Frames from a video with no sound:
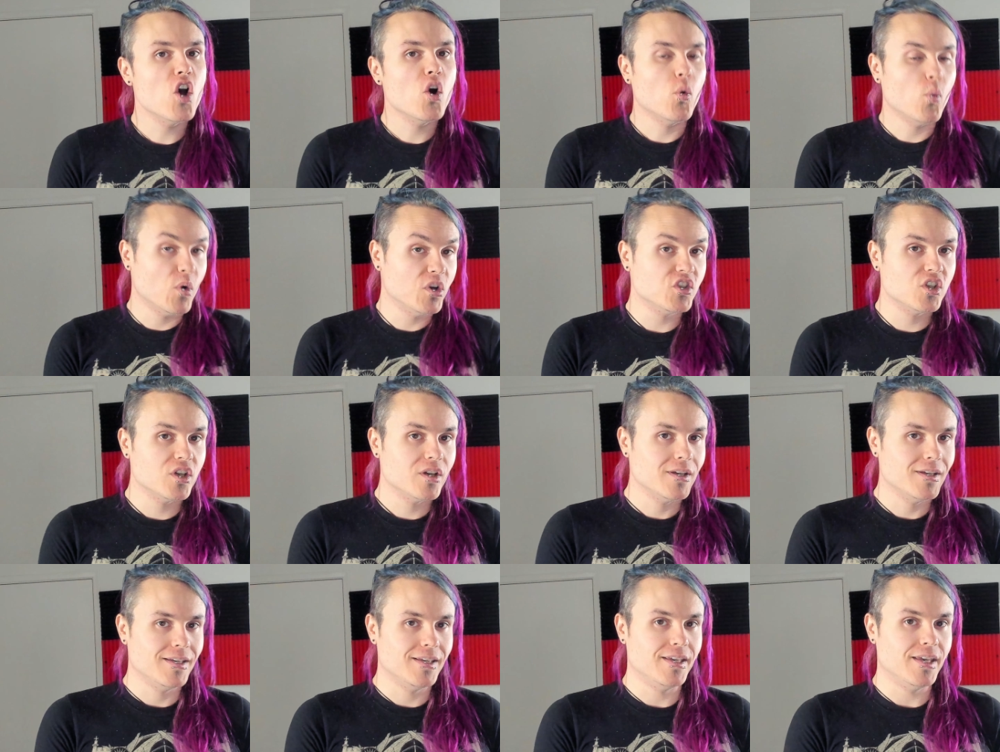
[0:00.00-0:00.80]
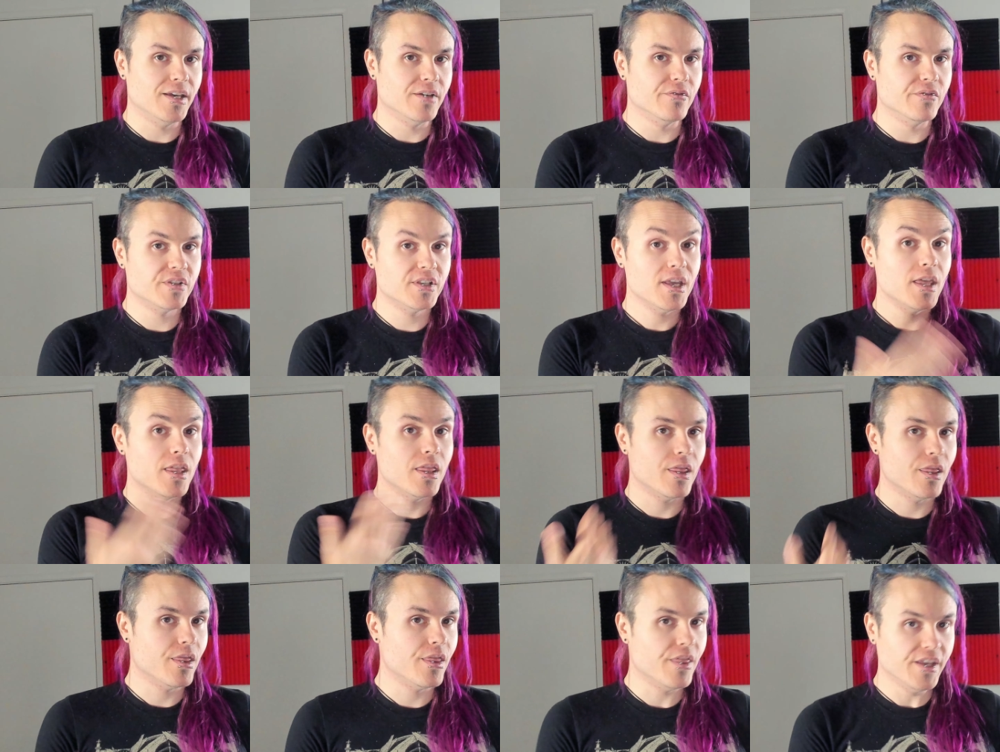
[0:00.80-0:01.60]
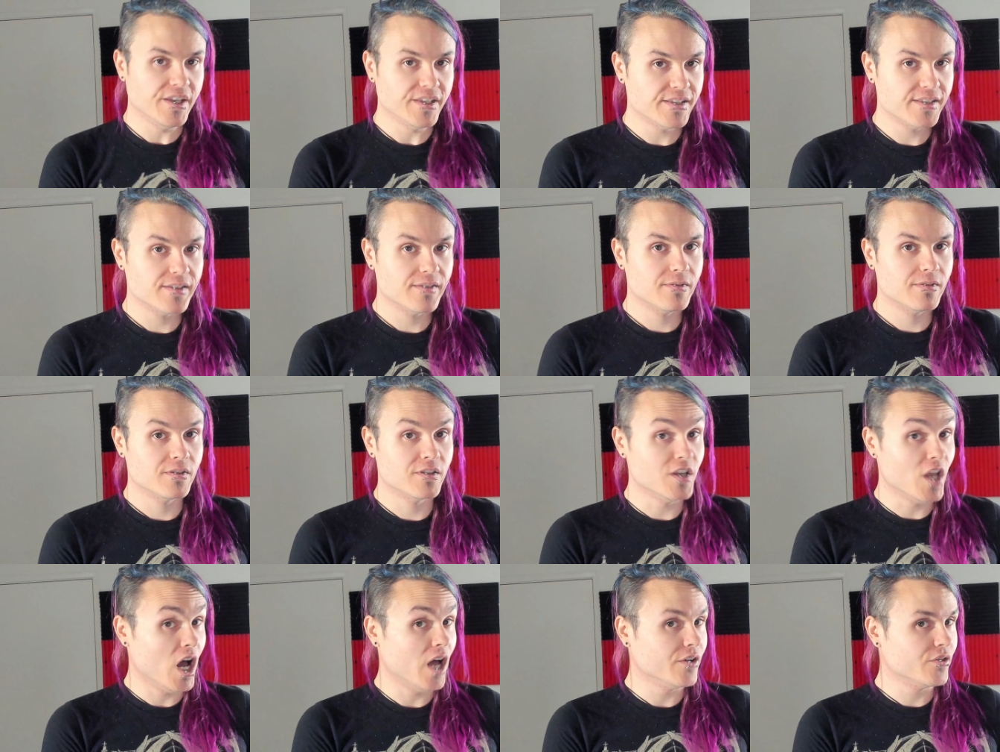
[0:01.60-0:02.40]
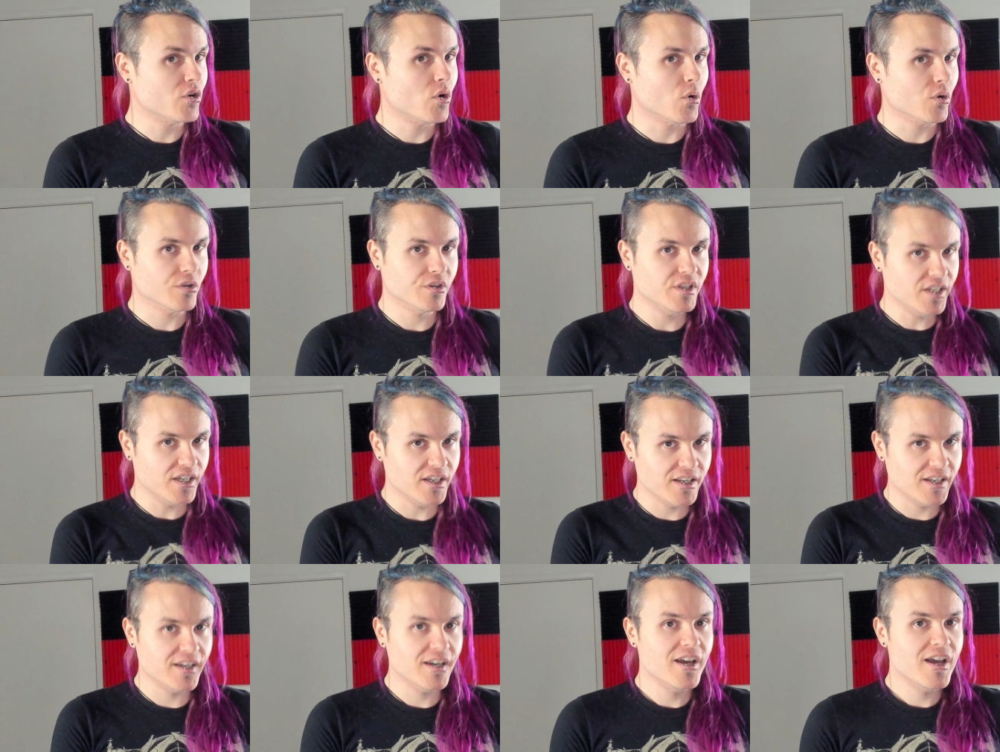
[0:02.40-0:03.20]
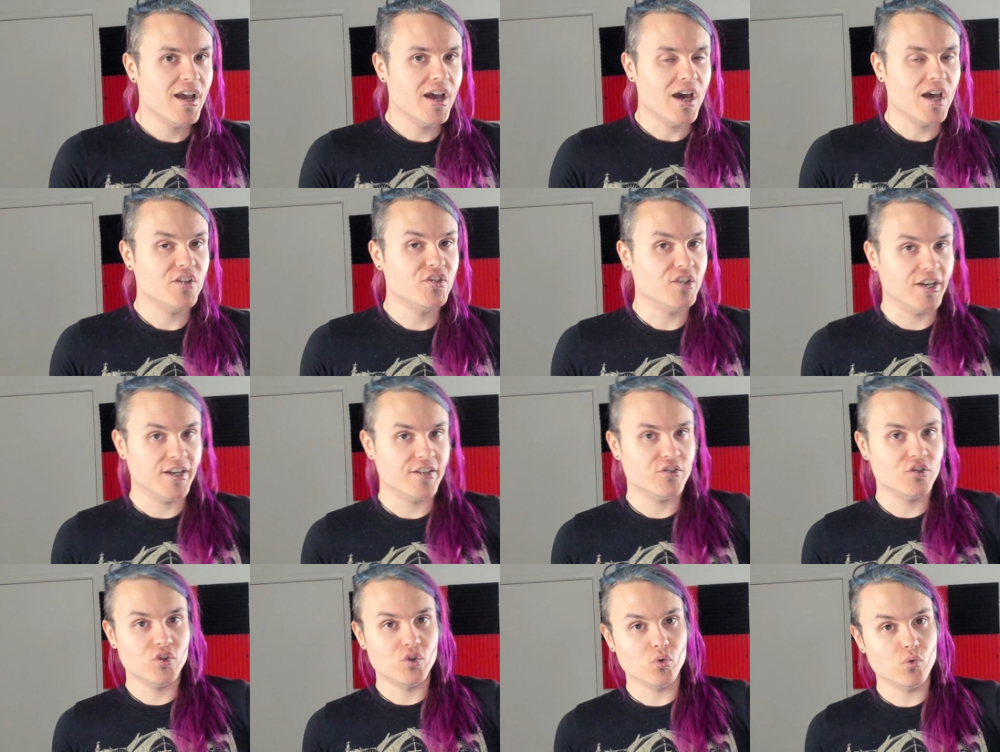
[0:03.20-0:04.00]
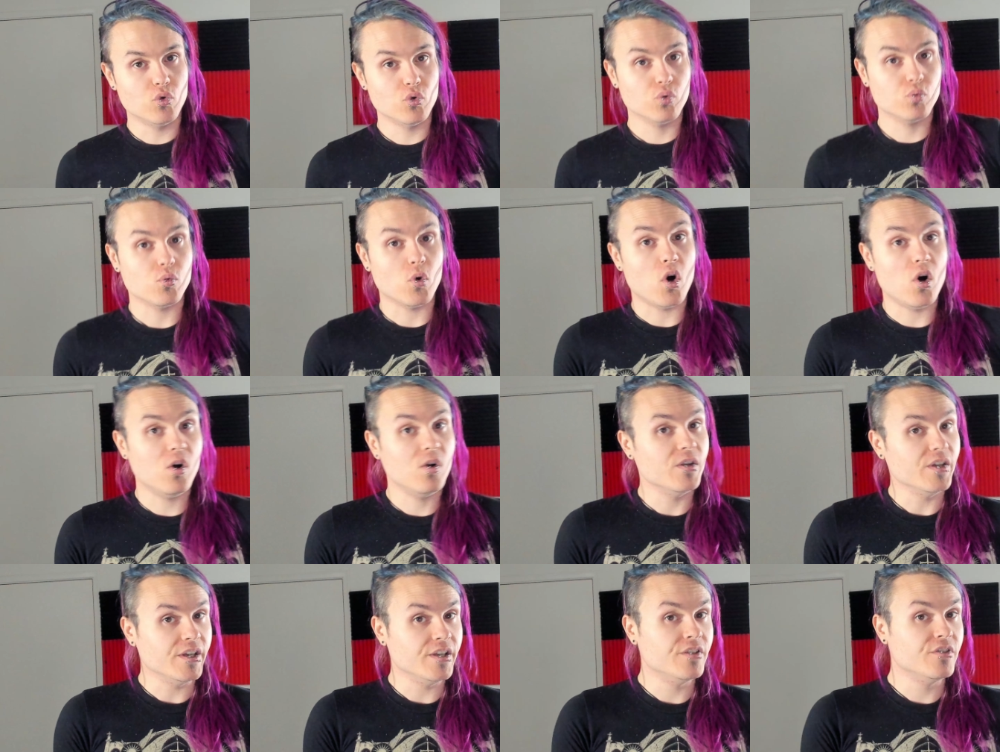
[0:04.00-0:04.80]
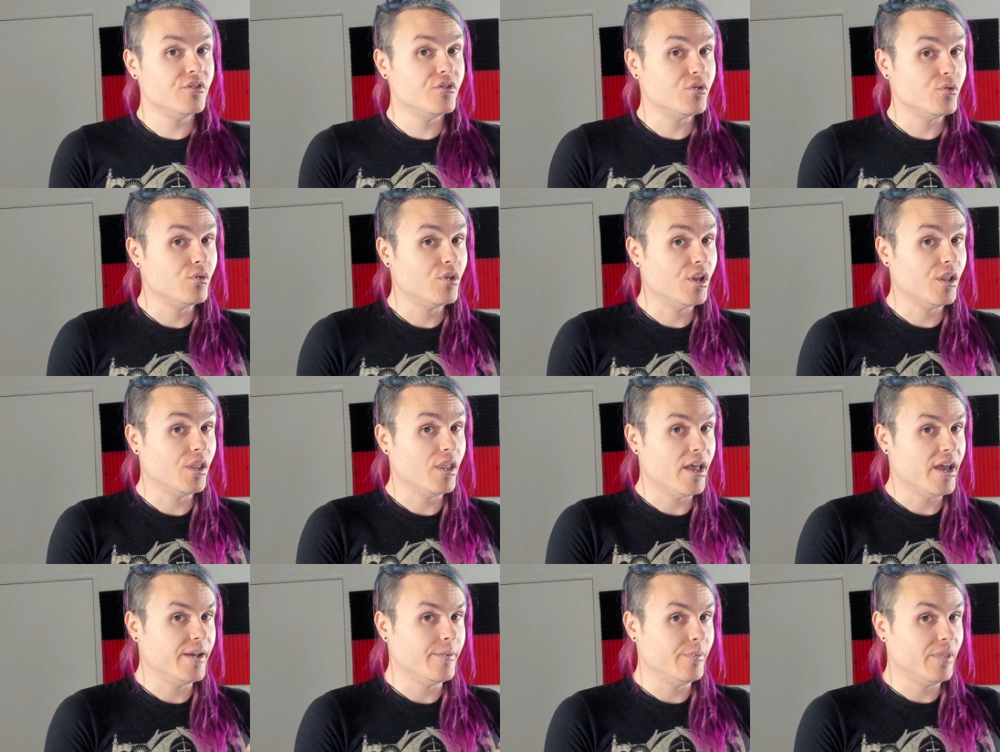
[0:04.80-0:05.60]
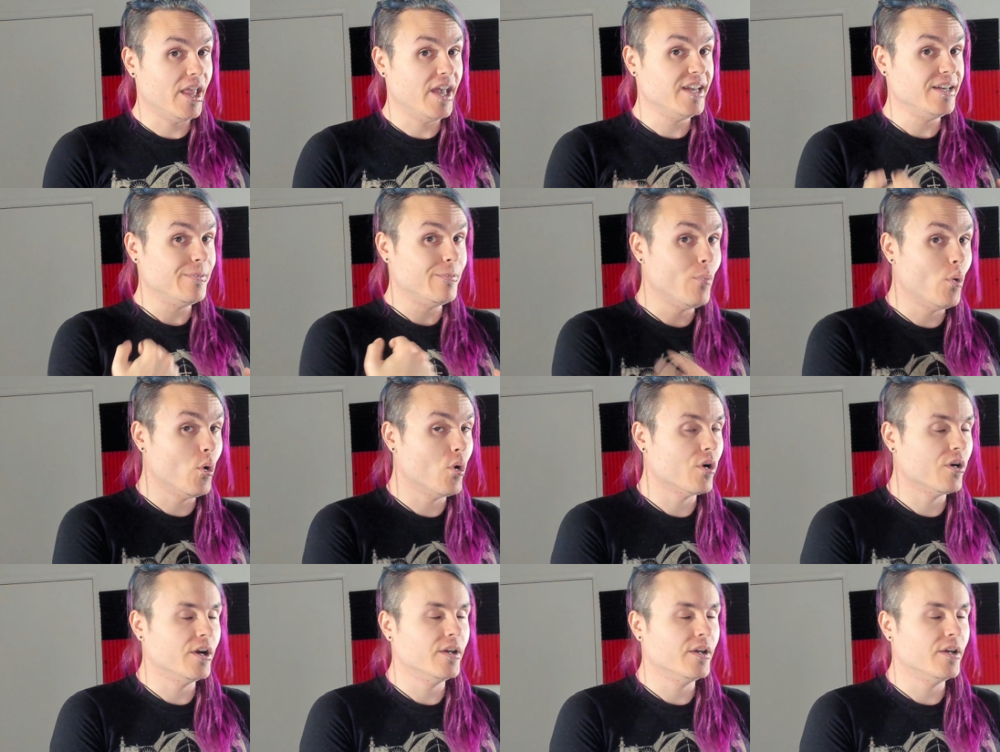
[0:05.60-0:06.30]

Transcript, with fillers: which gives this non-core deity a chance to crawl into the limelight more.